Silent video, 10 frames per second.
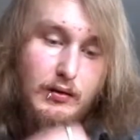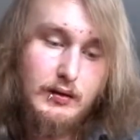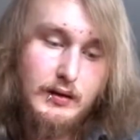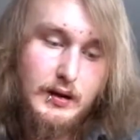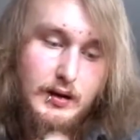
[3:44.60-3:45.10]

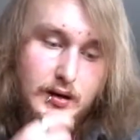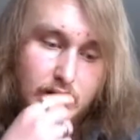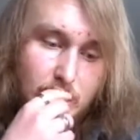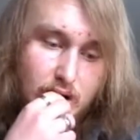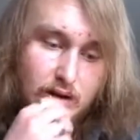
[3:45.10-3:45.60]
Okay, I
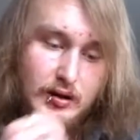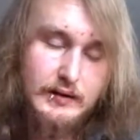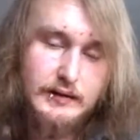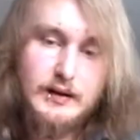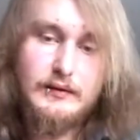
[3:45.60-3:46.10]
don't know, that
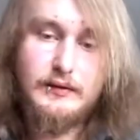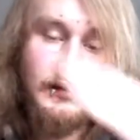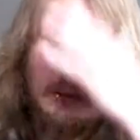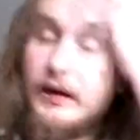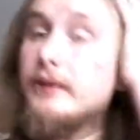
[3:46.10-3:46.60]
hasn't got
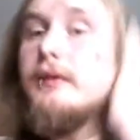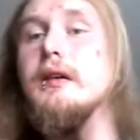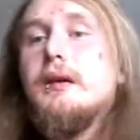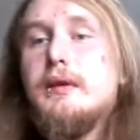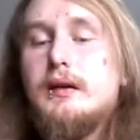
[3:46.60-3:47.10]
anything away.
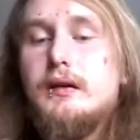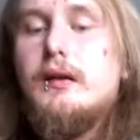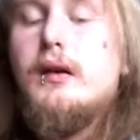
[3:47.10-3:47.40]
Right, there we go.